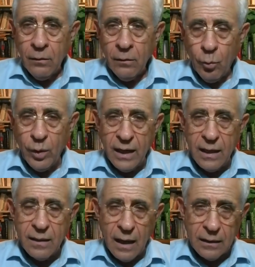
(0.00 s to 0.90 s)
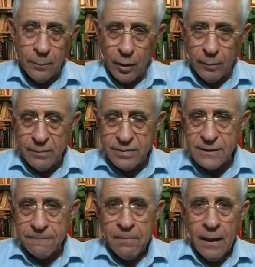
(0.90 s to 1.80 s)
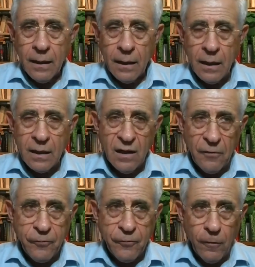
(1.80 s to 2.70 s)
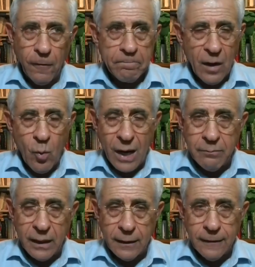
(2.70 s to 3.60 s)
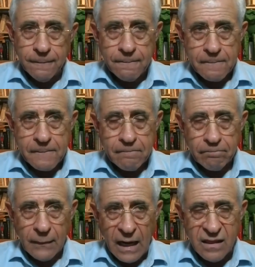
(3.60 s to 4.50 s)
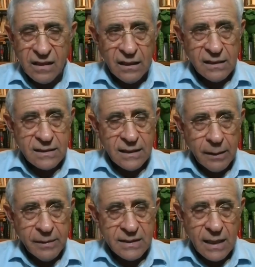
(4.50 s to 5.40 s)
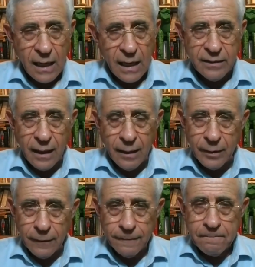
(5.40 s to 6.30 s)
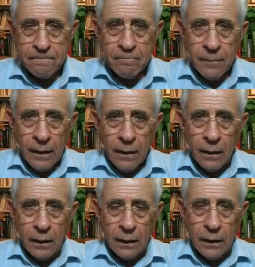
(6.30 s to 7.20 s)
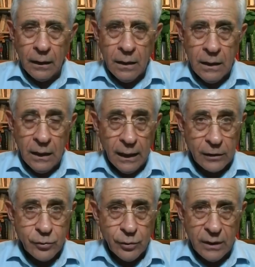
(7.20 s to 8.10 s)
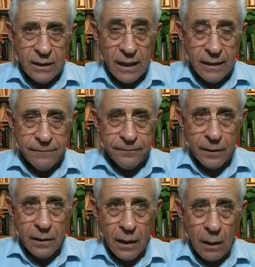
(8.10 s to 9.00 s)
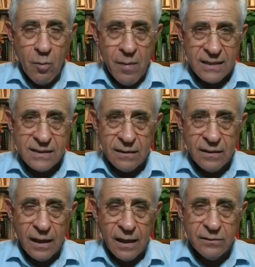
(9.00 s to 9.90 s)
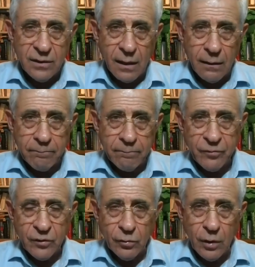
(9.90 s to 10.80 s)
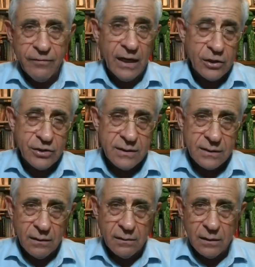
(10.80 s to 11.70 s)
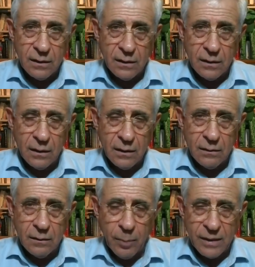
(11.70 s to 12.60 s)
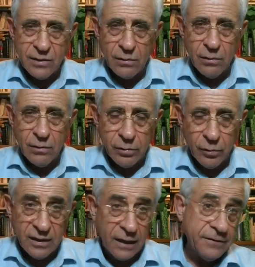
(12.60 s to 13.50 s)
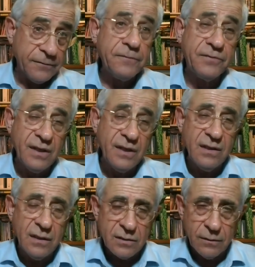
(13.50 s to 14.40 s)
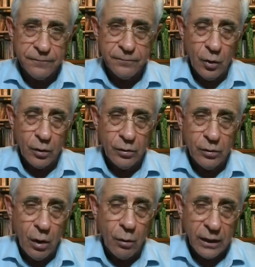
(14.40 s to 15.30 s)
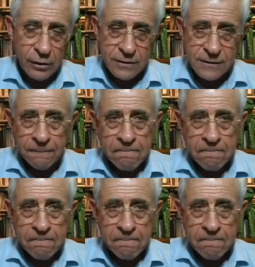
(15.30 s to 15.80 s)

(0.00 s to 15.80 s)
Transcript: with other problems. Therefore, one man, I think his name is Hadi Amr, he actually gave Abu Mazen the idea to have elections in the Palestinian Authority after 15 years of no elections,